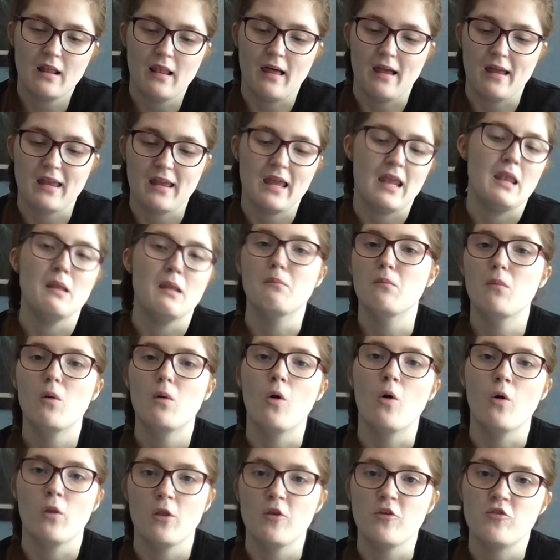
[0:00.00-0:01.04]
like in the
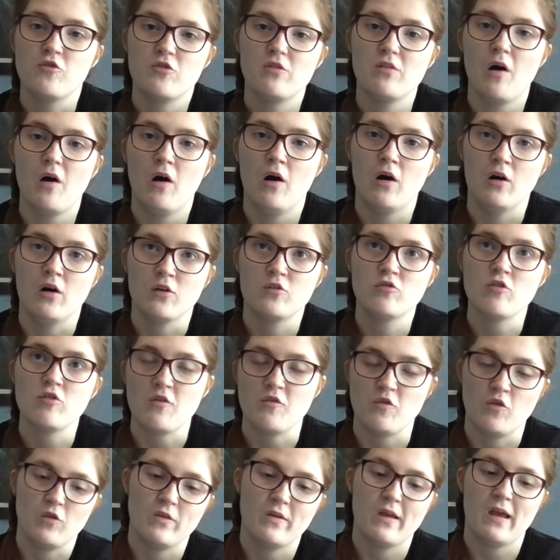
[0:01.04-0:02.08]
on the our
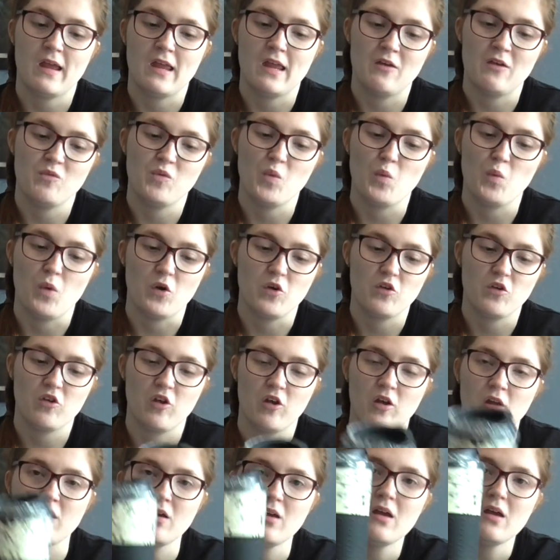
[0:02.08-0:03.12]
travel day if you want
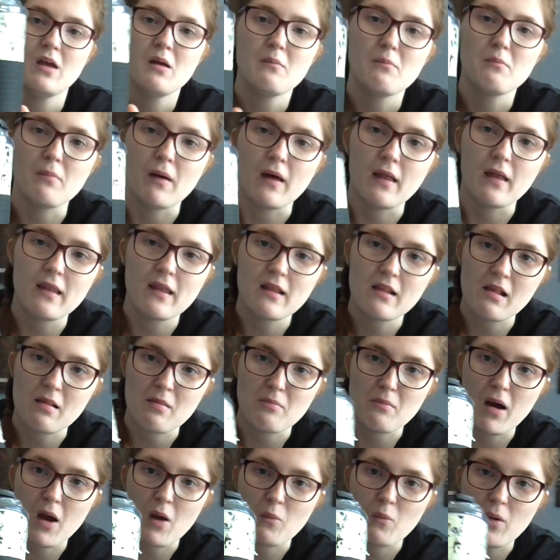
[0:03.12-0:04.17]
to but this is
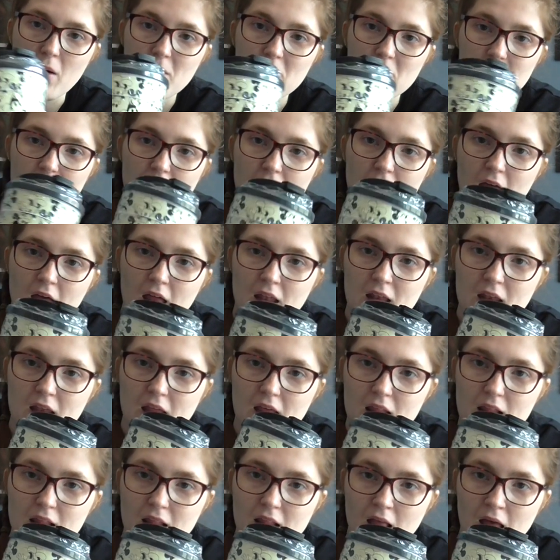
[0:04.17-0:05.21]
my one and
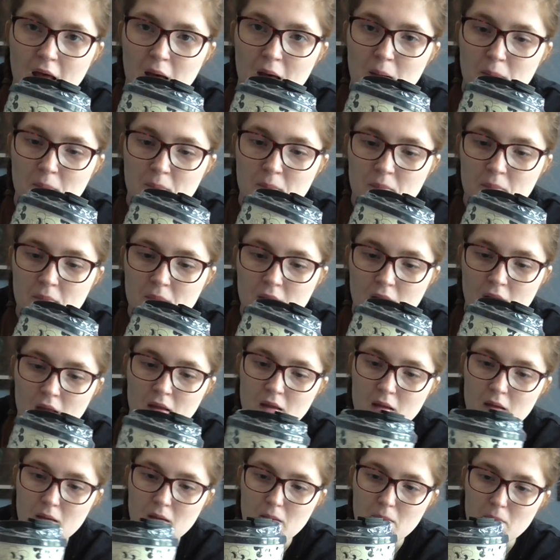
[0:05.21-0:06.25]
it's um,
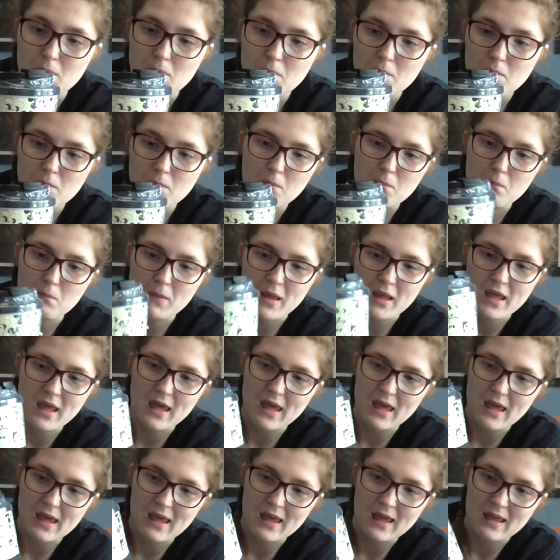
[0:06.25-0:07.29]

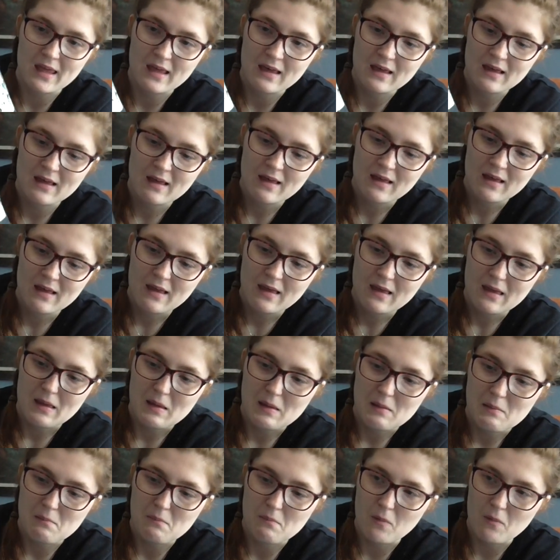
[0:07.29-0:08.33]
Mickey
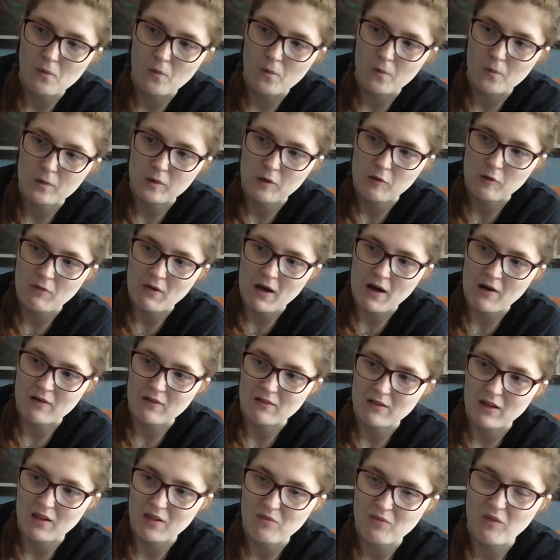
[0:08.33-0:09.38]
all around,
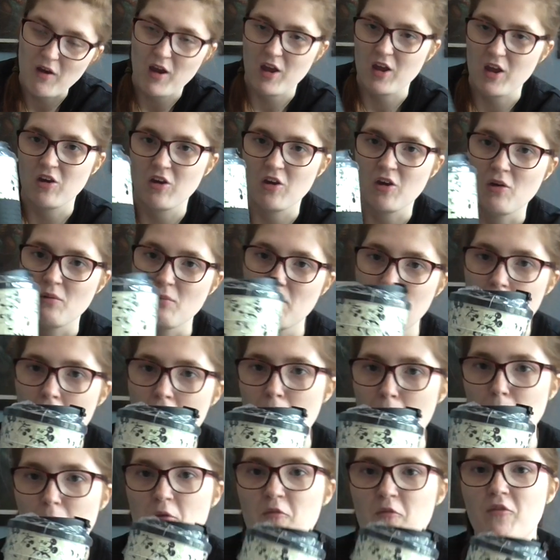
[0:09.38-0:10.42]
round. It's very cute.
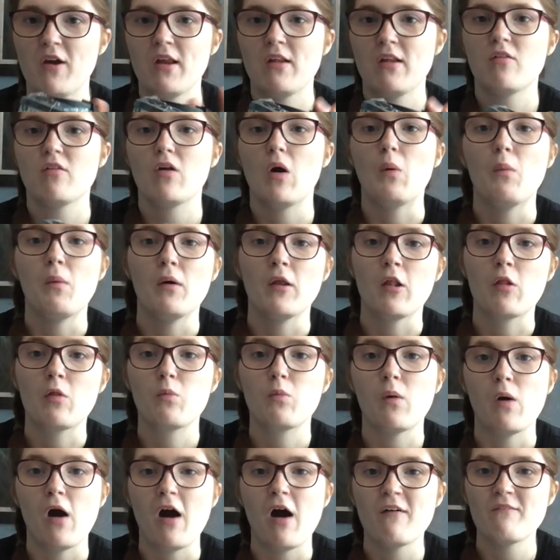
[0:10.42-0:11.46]
Um, my friend's got one
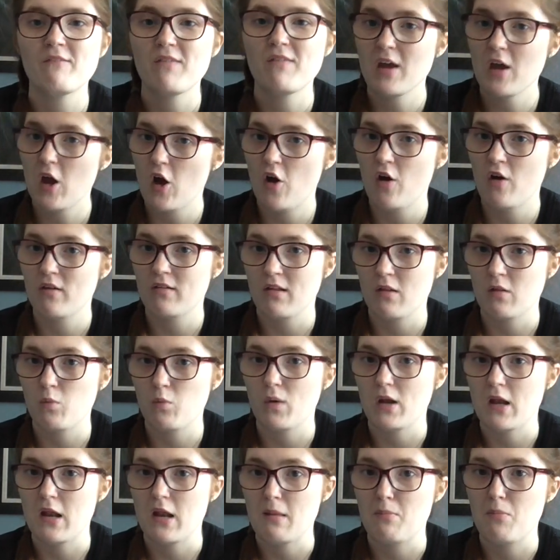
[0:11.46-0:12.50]
as well. I think hers is
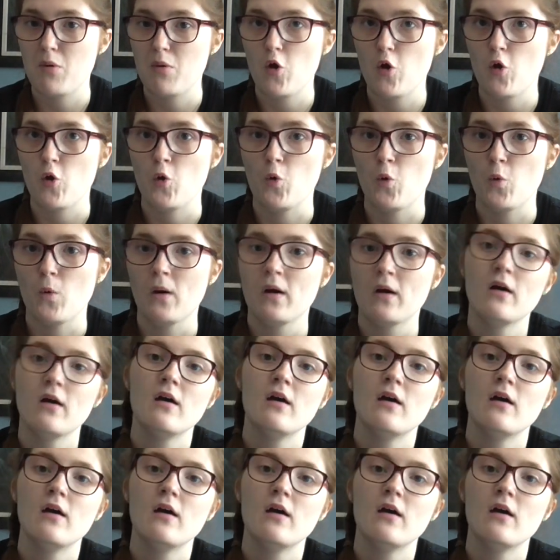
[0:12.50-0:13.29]
Winnie the Pooh.